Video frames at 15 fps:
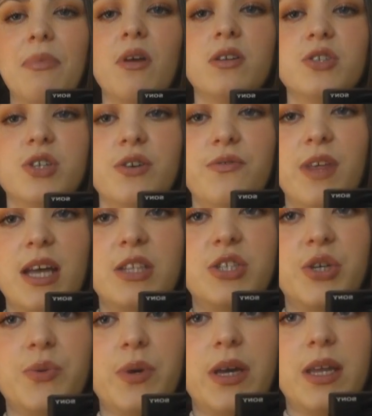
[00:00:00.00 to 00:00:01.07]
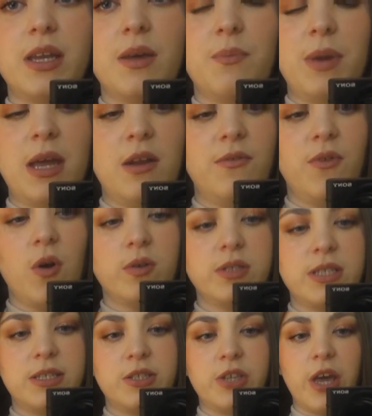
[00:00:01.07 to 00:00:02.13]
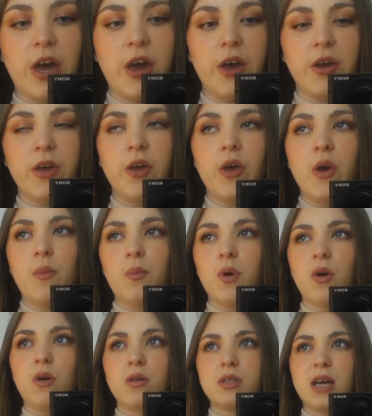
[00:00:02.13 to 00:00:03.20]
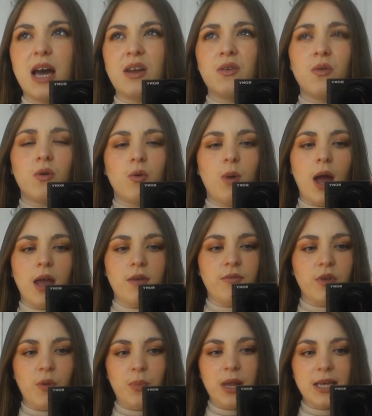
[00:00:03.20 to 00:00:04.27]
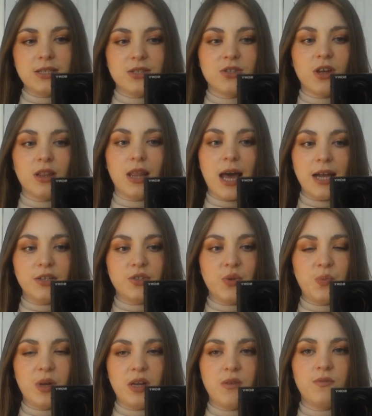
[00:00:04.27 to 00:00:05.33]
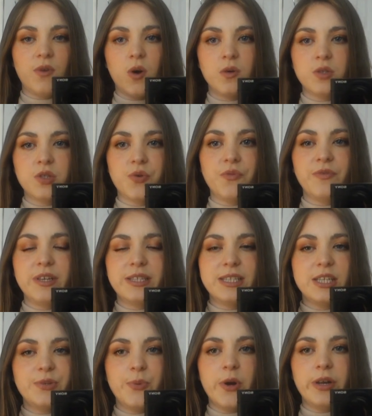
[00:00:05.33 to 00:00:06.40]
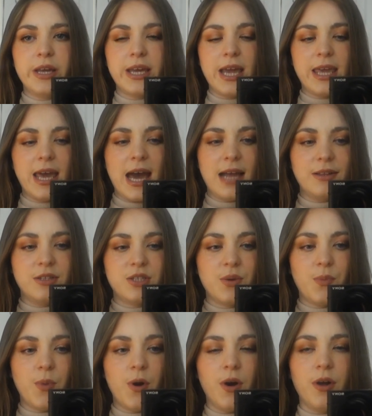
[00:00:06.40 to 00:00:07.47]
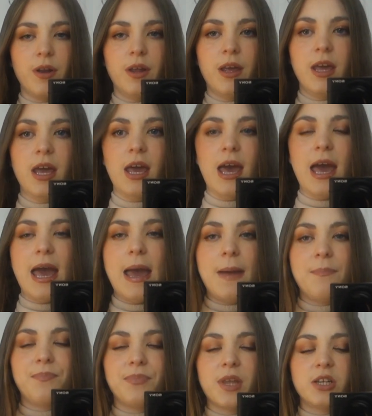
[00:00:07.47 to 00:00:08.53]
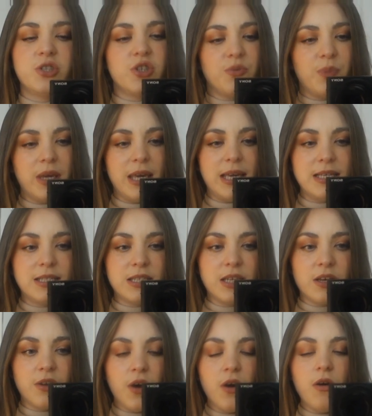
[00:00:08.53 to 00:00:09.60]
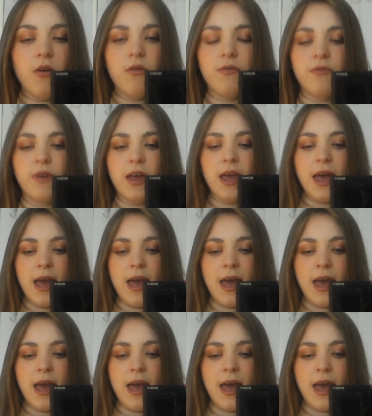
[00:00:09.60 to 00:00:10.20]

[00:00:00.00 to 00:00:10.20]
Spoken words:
I'm not sure if they're doing pinafores this year, but I know quite a few places online do pinafores, so if you did want to get your hands on one, it should be easy enough.